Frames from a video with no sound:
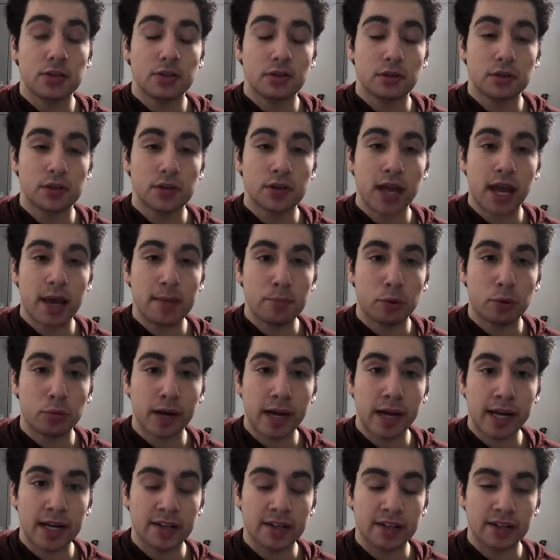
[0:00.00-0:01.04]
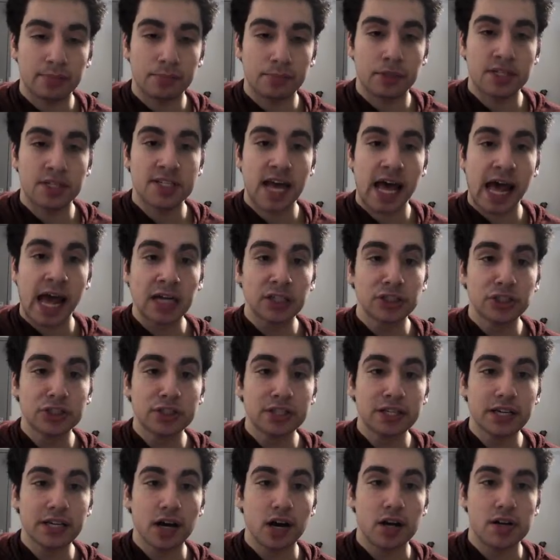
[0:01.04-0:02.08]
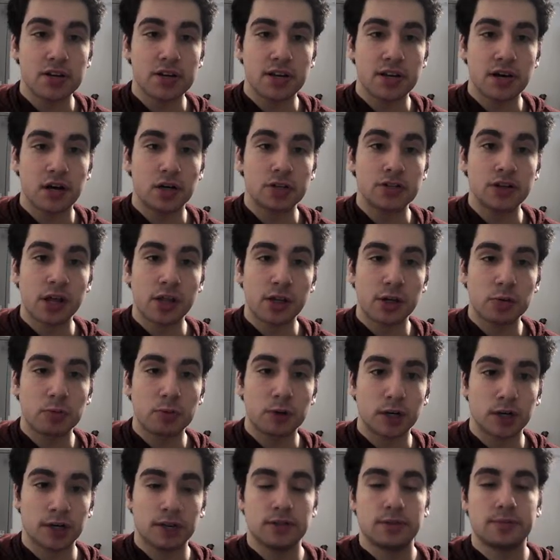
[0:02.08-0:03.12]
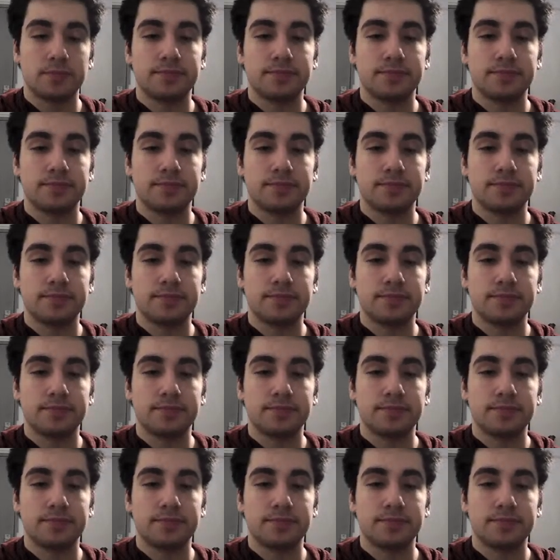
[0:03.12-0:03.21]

the name Miranda, but is actually an, another word.